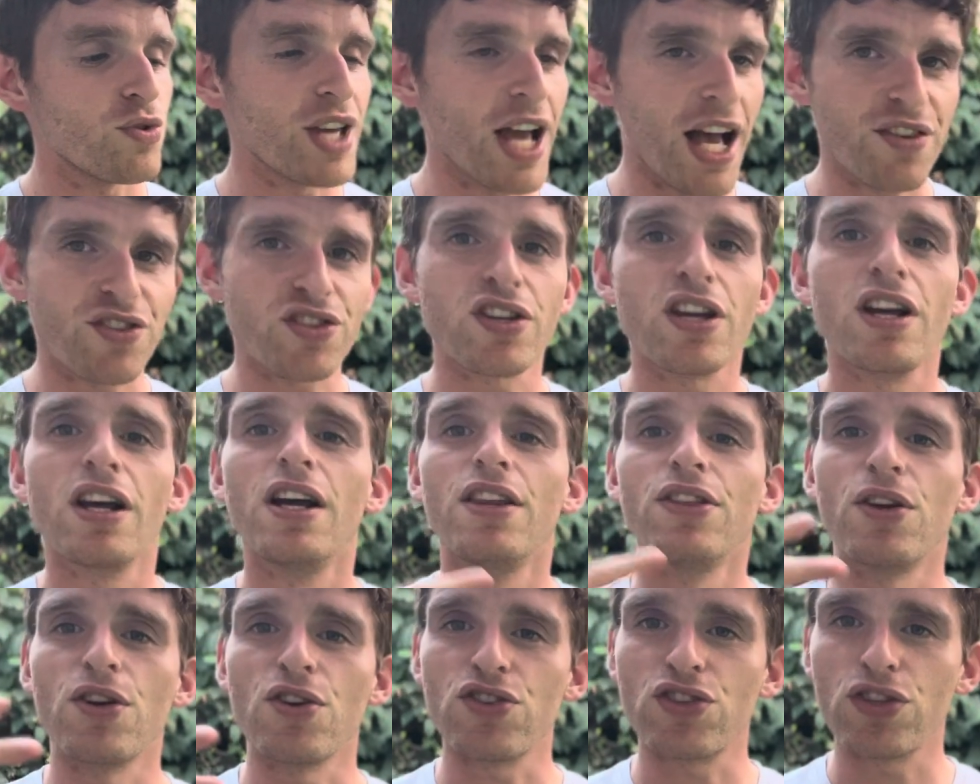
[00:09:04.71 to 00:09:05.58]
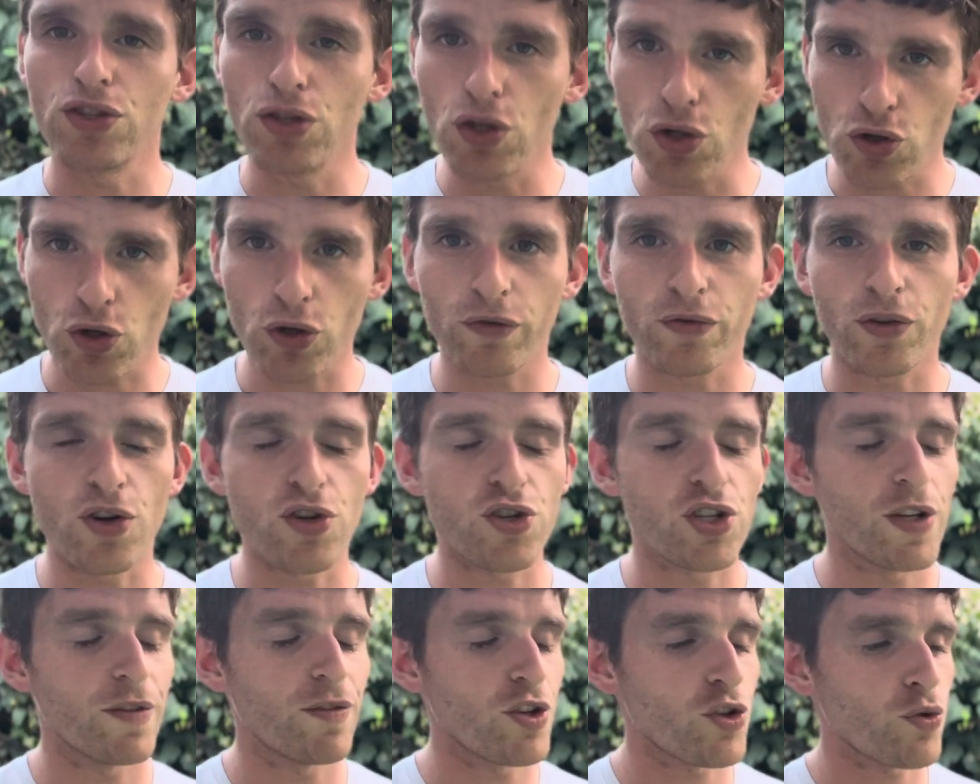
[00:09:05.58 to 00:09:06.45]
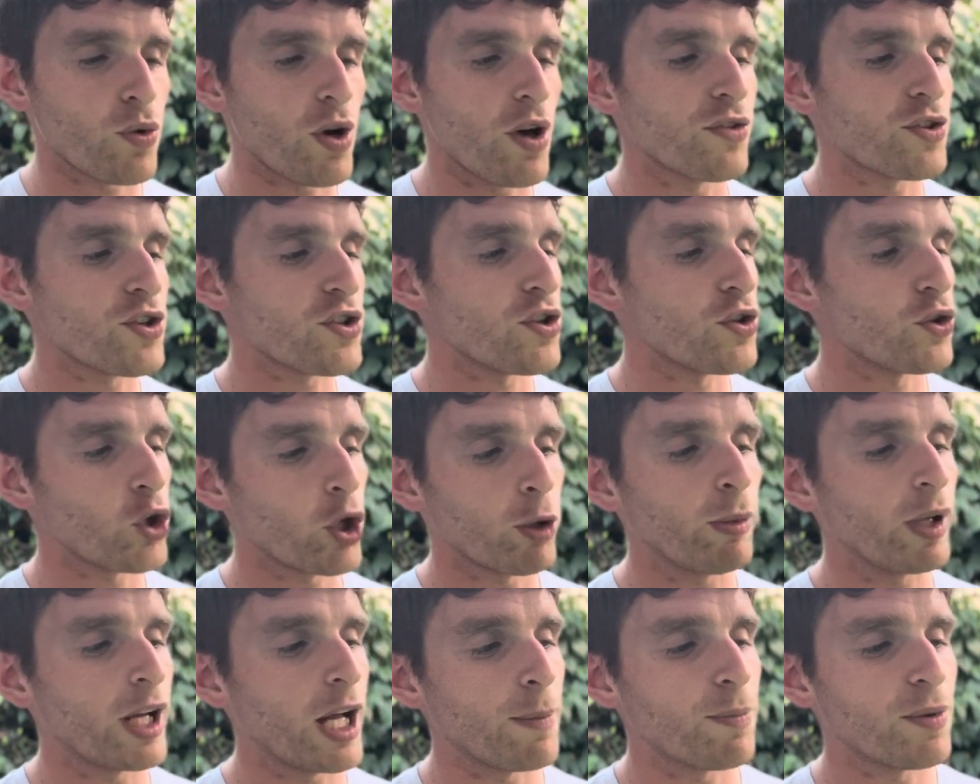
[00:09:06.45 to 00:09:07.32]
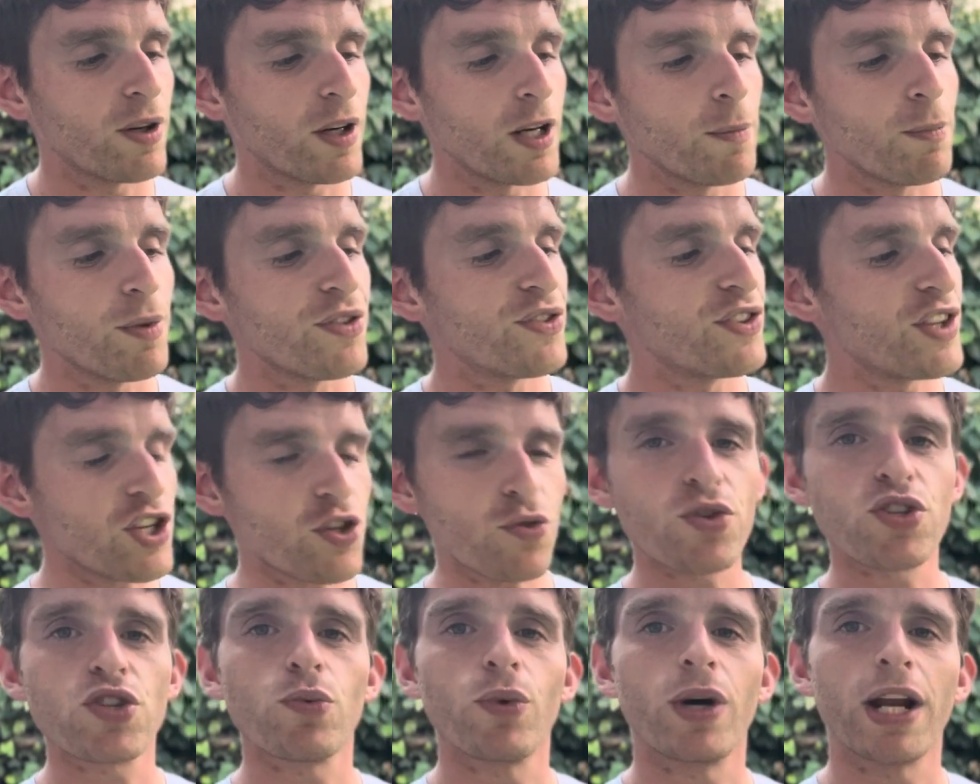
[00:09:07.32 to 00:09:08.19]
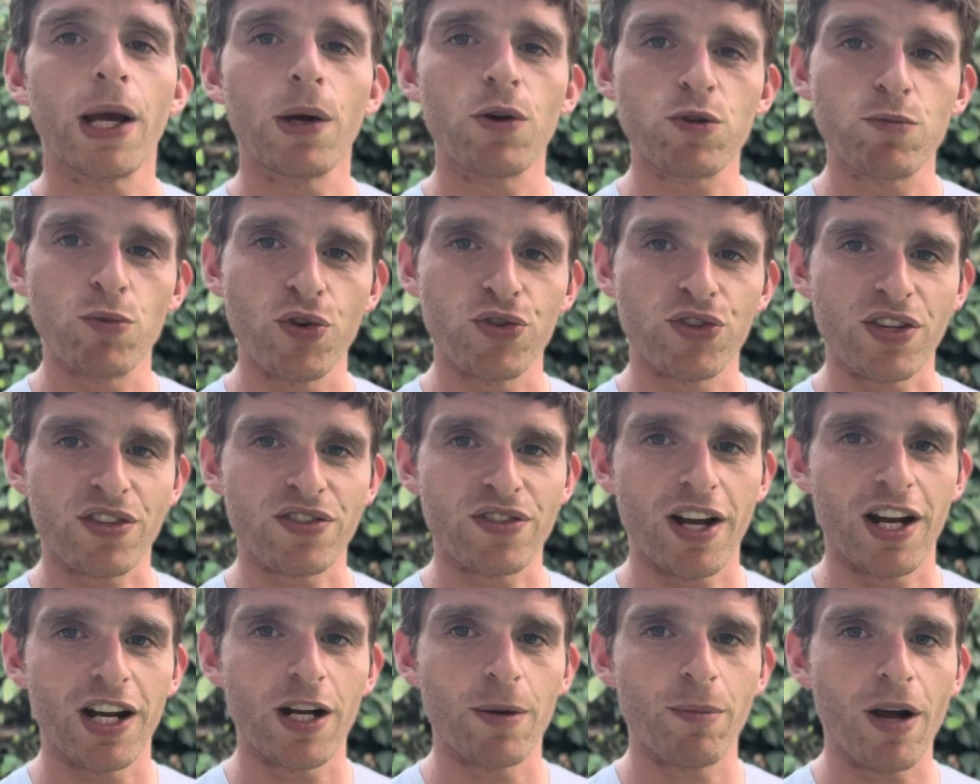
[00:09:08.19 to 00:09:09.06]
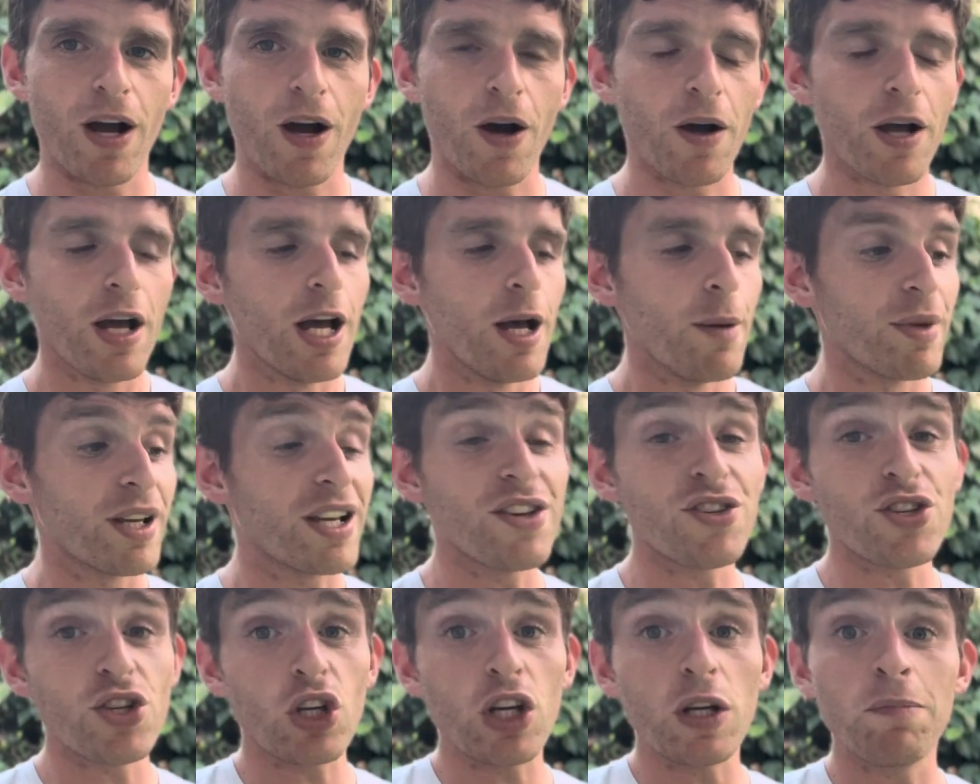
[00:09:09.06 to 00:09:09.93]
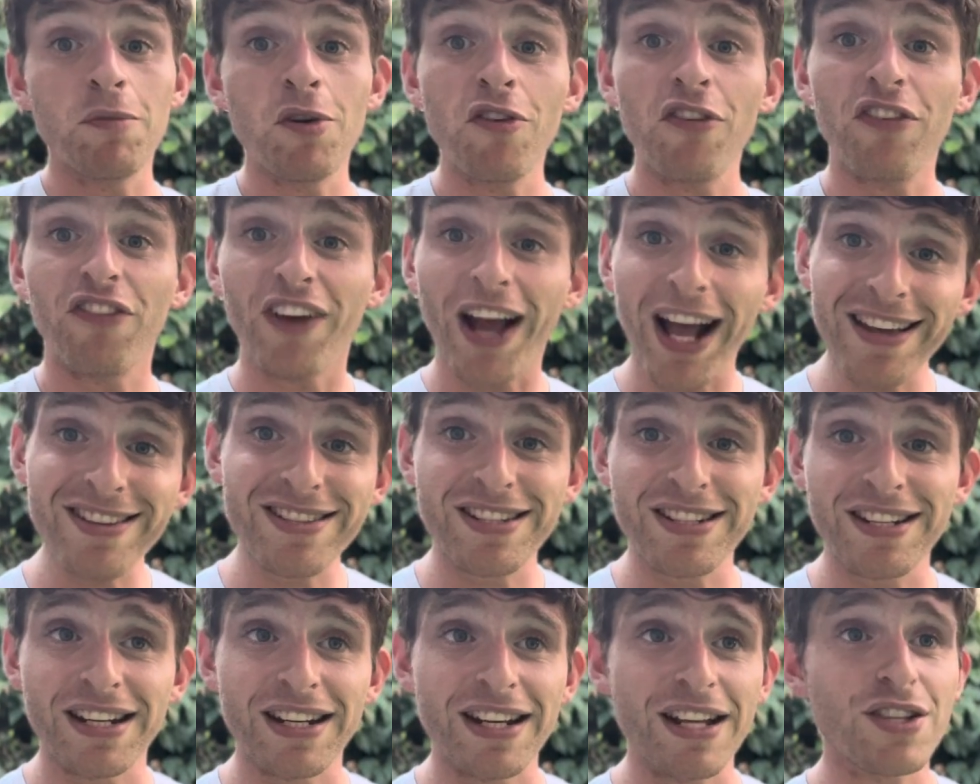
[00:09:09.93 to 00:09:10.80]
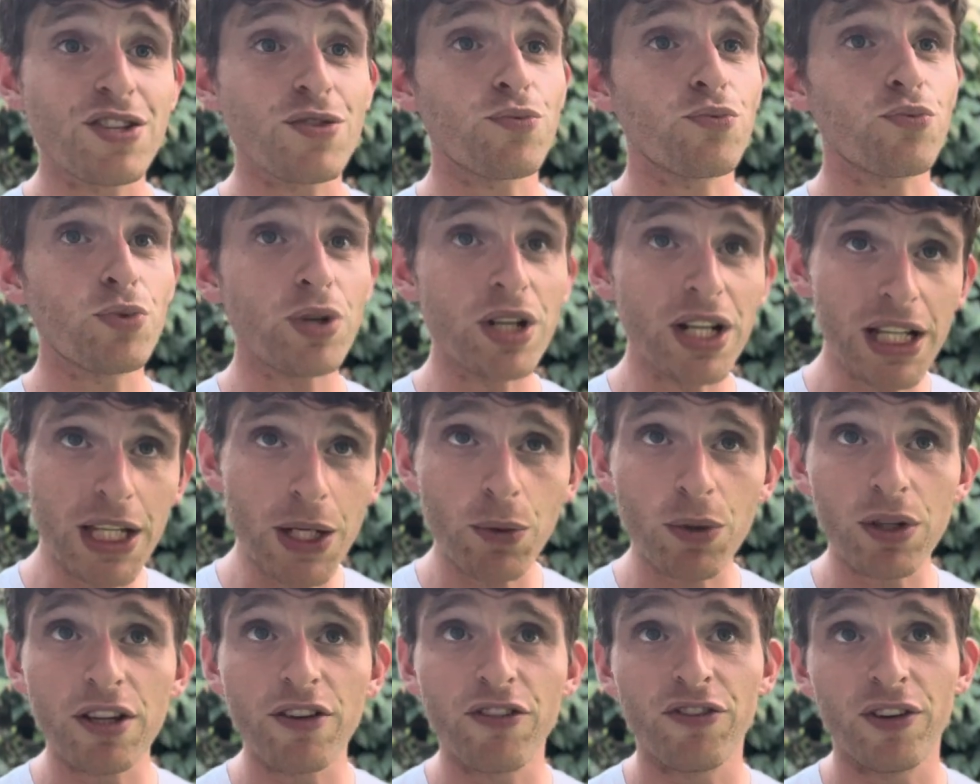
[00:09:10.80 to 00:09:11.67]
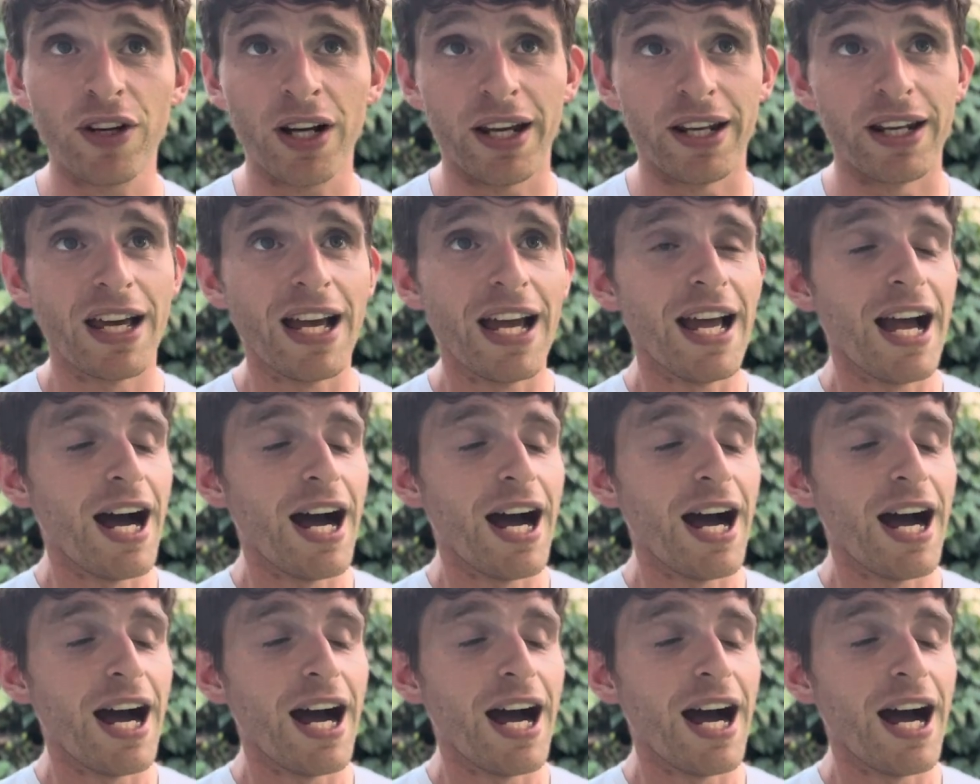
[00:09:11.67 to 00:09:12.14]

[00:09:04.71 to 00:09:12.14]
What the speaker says: Yes, there's the neutral version of it as well, just the normal Hyperion, but this was the one I was most excited about because you can move fast in it. It's really, really fun.